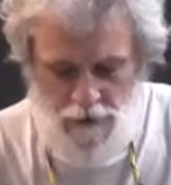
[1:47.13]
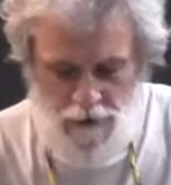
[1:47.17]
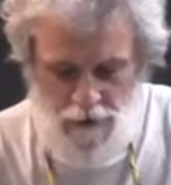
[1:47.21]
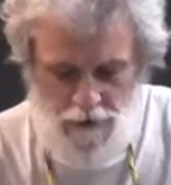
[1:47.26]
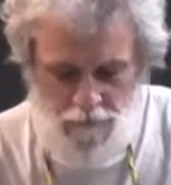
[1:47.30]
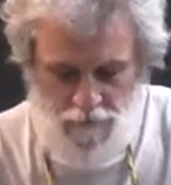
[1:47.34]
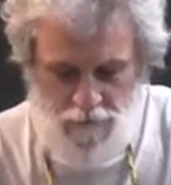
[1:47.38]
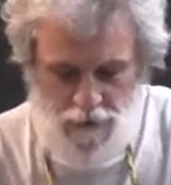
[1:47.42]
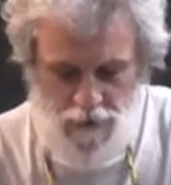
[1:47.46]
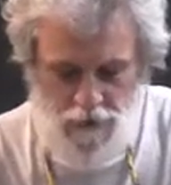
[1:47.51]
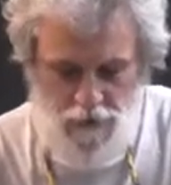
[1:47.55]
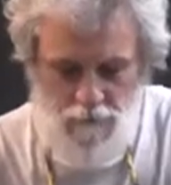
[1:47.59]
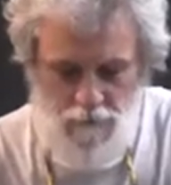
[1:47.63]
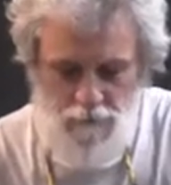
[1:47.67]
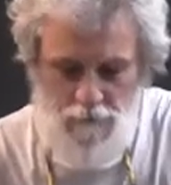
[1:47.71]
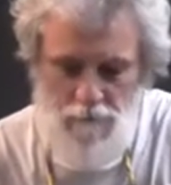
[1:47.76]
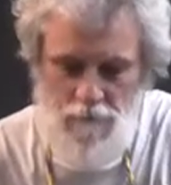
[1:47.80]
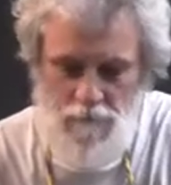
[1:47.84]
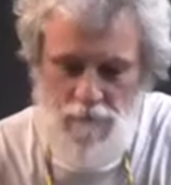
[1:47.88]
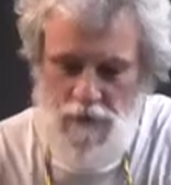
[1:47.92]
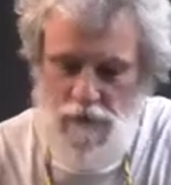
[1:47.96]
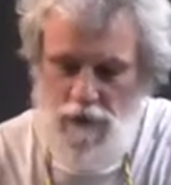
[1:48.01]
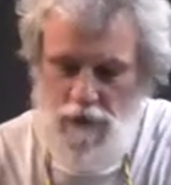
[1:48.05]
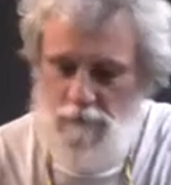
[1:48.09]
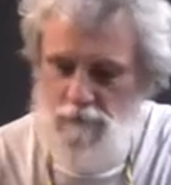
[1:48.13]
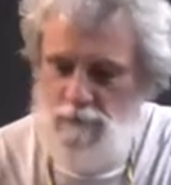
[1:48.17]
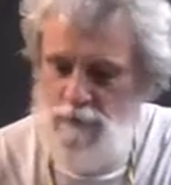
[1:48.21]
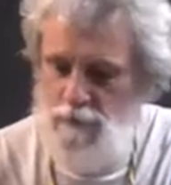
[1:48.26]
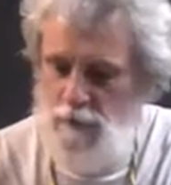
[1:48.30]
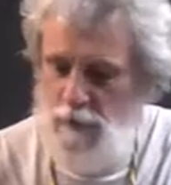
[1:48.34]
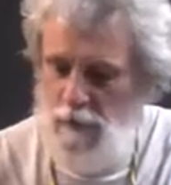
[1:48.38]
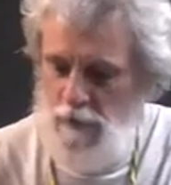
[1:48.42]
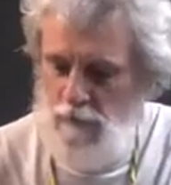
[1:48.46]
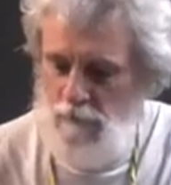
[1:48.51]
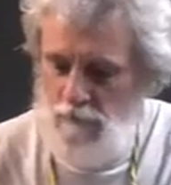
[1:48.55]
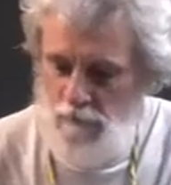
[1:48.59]
I've got covers
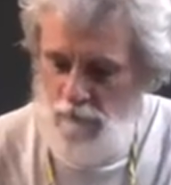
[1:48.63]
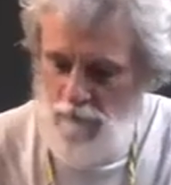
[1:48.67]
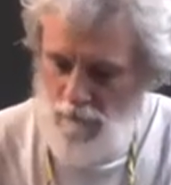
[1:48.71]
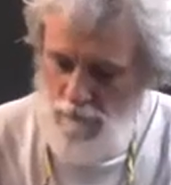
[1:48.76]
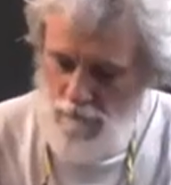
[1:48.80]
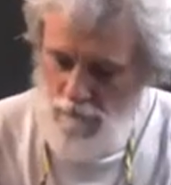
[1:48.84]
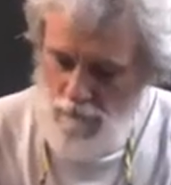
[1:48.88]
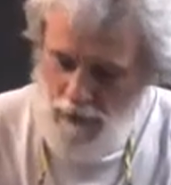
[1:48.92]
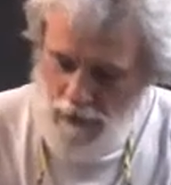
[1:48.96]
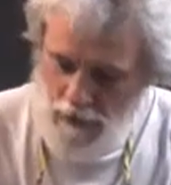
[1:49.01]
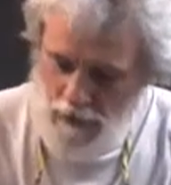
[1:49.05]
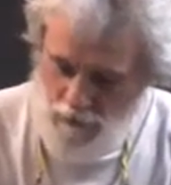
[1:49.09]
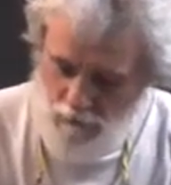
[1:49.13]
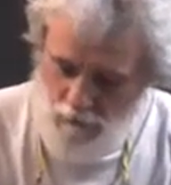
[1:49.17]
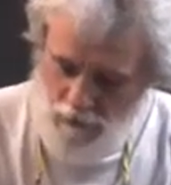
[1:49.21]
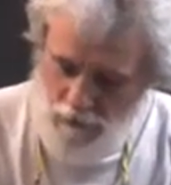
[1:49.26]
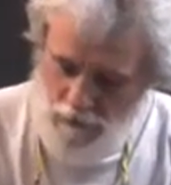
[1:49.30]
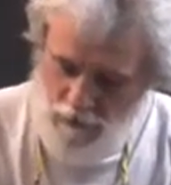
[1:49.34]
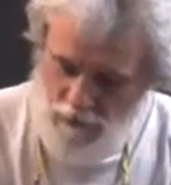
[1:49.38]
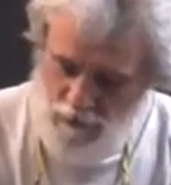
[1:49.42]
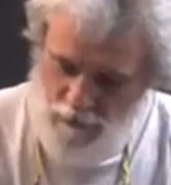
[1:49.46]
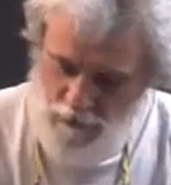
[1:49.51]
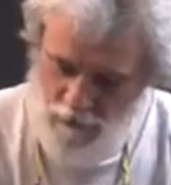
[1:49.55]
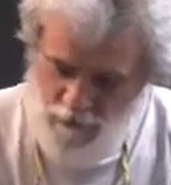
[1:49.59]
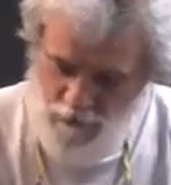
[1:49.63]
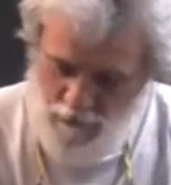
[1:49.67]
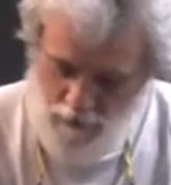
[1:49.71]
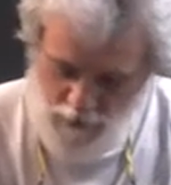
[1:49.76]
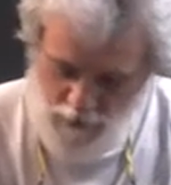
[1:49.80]
being made with